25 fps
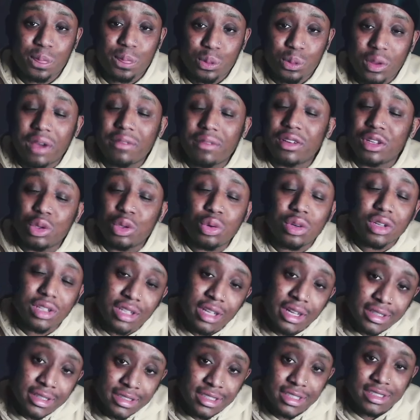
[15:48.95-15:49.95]
You have a Luka
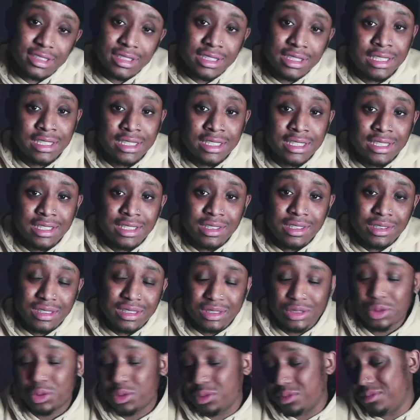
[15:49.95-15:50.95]
Doncic,
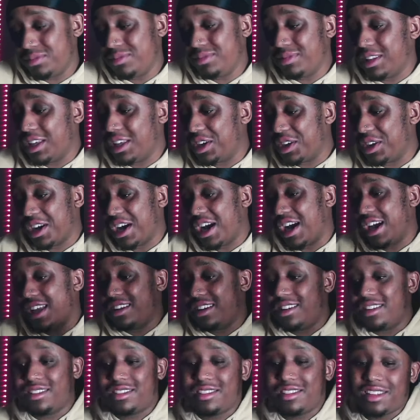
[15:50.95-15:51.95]
who they're kind
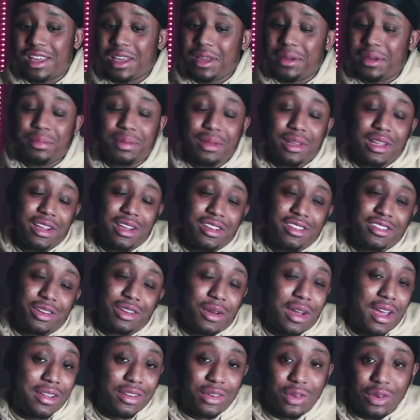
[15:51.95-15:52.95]
of the same players.
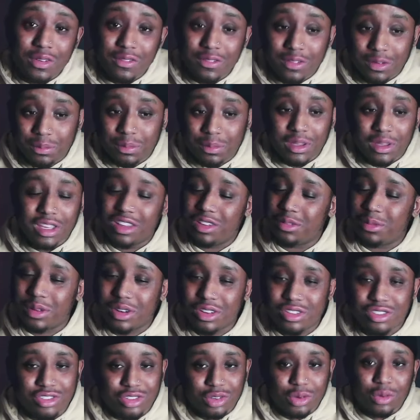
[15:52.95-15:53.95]
don't have no MVPs, but
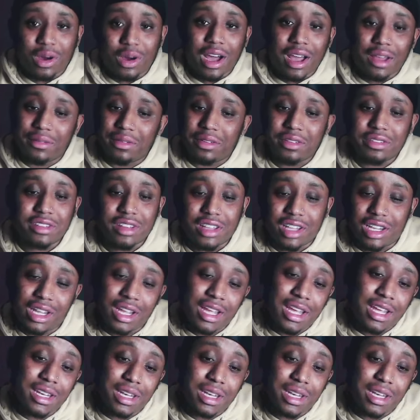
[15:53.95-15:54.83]
it's so obvious though.